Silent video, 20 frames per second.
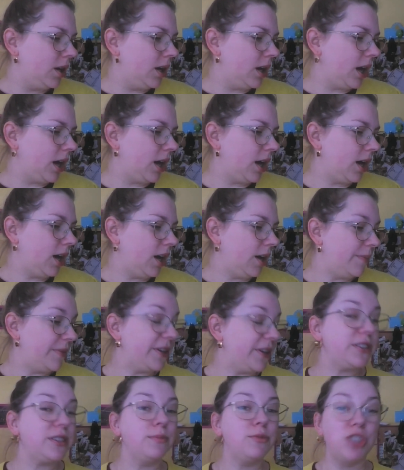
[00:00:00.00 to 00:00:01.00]

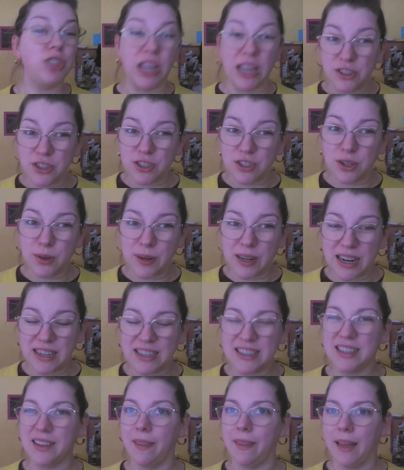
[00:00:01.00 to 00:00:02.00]
There's some changes going on
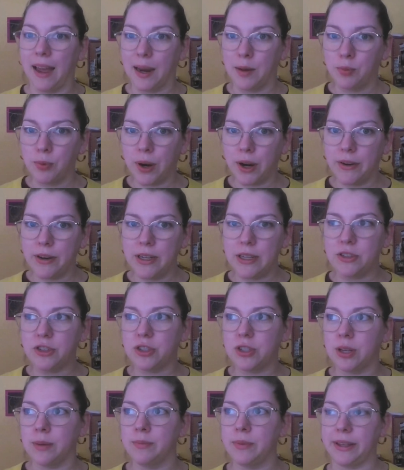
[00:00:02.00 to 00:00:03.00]
at the library,
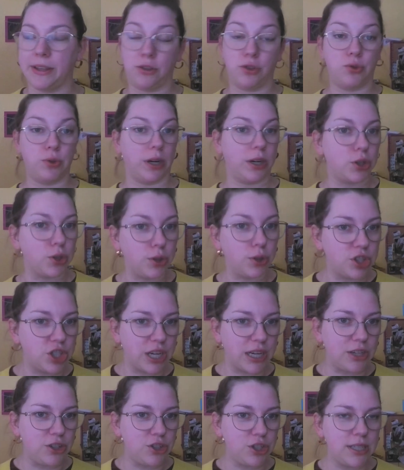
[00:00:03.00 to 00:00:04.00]
some like structural
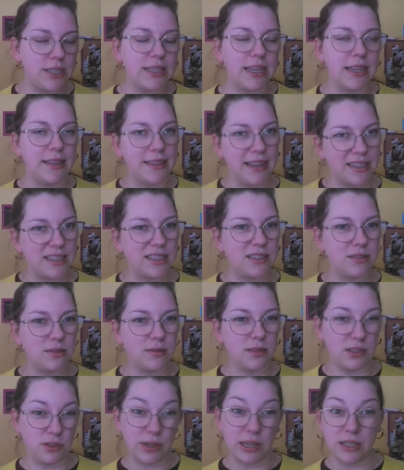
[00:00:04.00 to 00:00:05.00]
changes, and that's
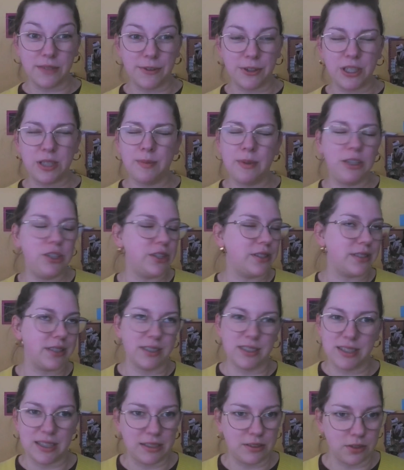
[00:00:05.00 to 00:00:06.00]
stressful to me just
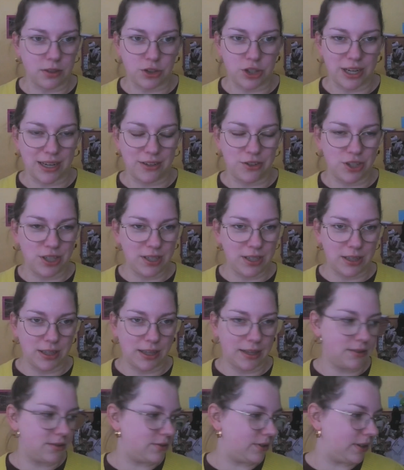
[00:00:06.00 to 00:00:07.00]
because things are changing and
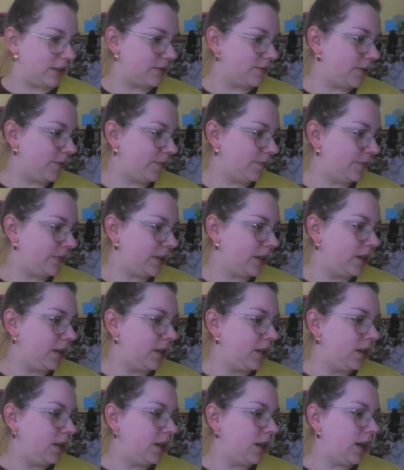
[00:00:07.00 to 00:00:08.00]
that's stressful.
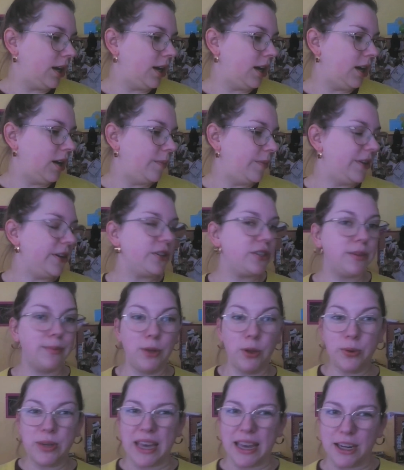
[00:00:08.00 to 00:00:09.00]
There's some
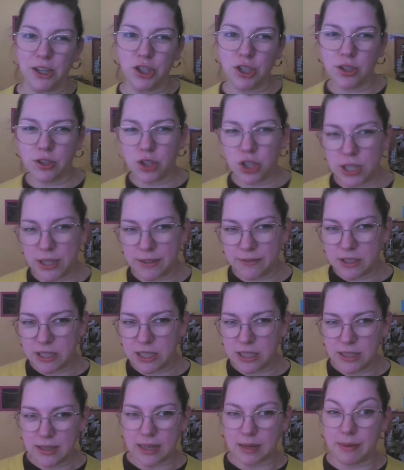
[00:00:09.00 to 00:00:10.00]
locations
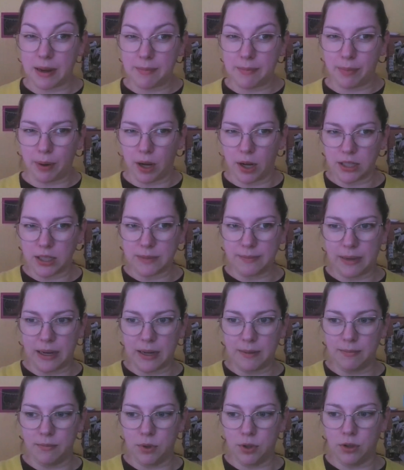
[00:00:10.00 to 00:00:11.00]
shifting, like my boss
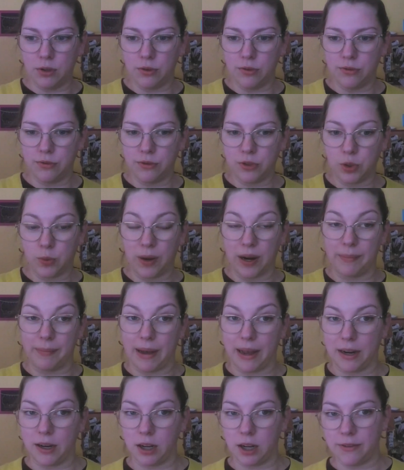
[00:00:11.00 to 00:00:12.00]
might move to where
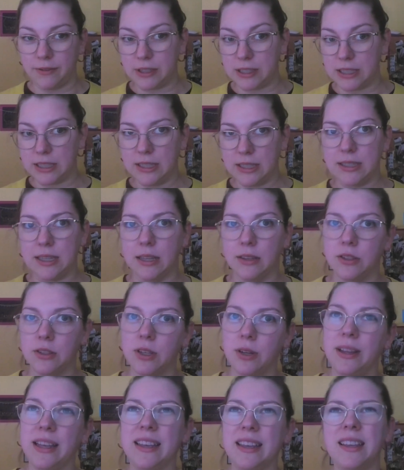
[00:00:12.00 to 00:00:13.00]
my office is, and
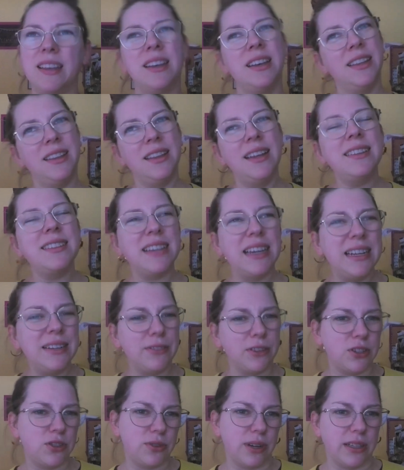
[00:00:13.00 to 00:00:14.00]
so like that's kind of
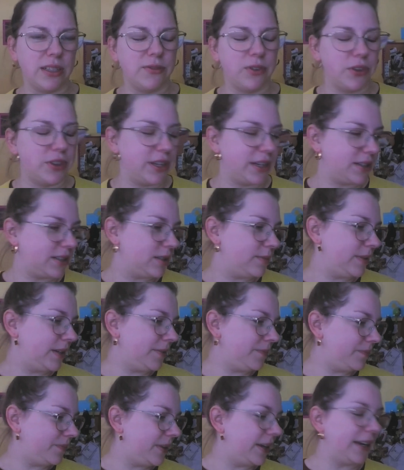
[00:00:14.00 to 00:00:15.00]
a stressful thing to
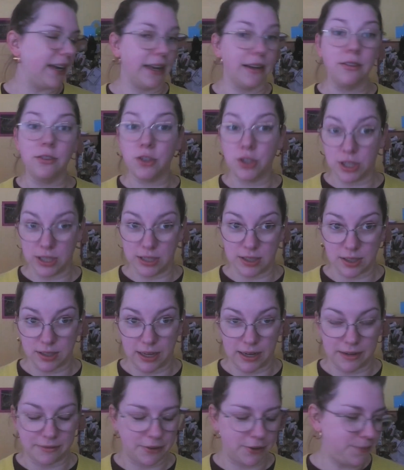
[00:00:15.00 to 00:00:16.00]
me. Again, she's
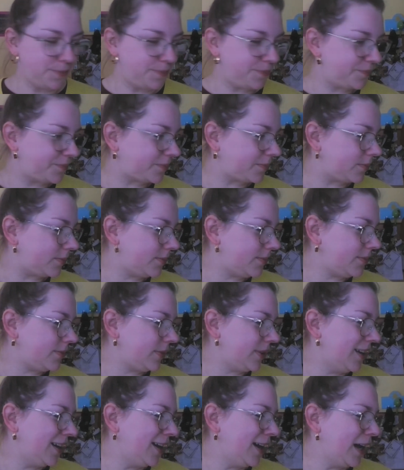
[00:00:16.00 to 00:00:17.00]
delightful.
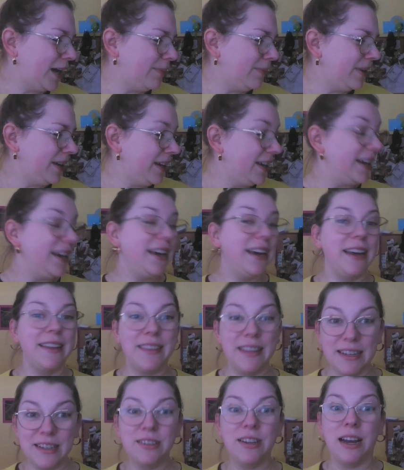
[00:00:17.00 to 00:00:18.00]
And
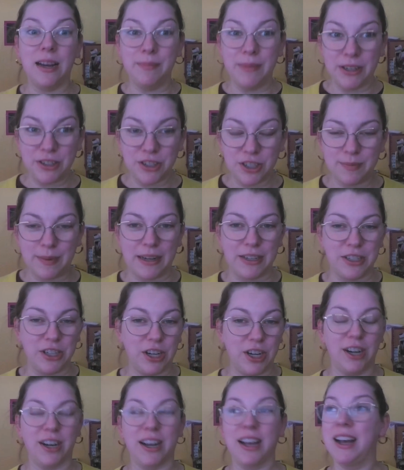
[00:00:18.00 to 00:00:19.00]
then I mentioned my
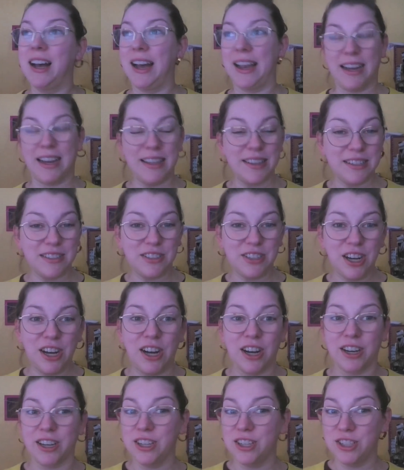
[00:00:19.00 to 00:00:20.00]
dog. I got this
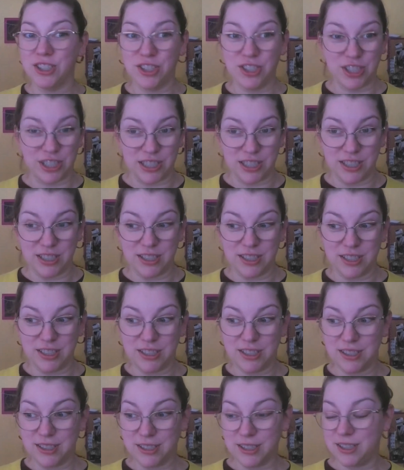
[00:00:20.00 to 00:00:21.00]
dog. She's
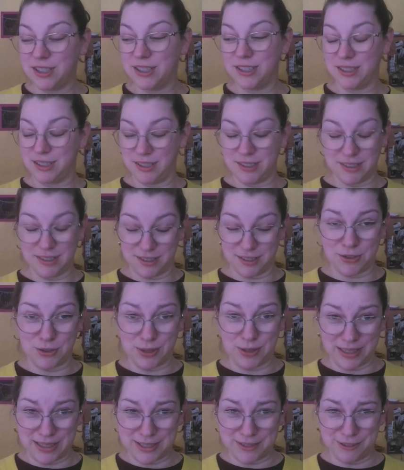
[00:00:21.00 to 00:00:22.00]

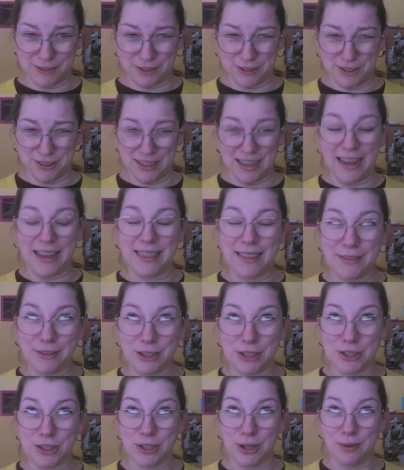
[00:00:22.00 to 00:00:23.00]
stressful. I love her
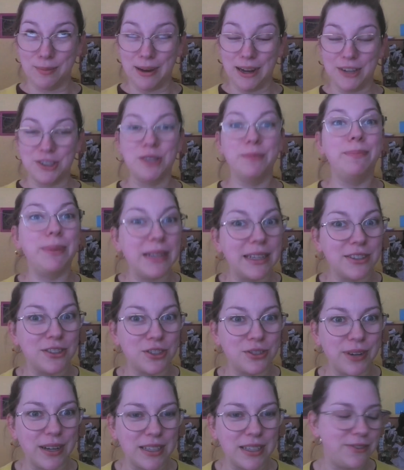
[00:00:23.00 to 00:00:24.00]
so much, but it's
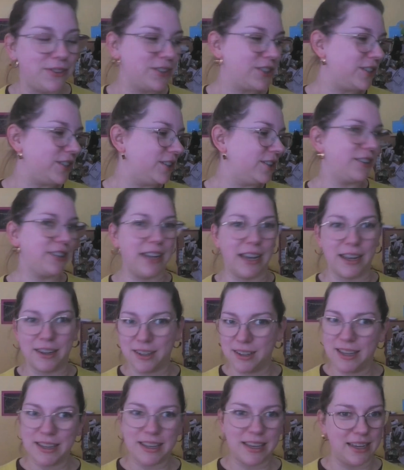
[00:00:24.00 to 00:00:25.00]
stressful to learn how to
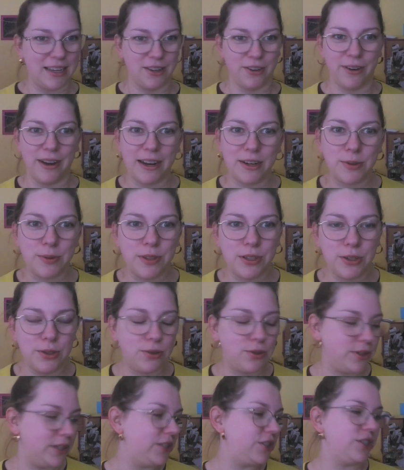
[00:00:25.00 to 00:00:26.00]
like interact with a new
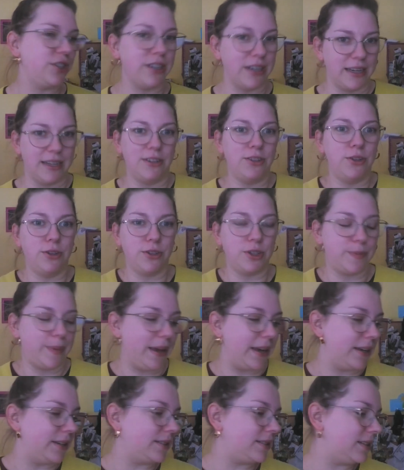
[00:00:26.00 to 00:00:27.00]
creature in your
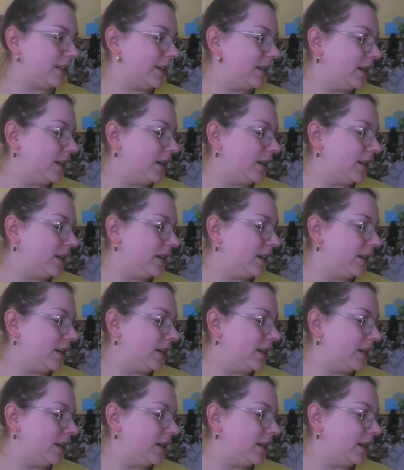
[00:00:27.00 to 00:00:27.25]
space.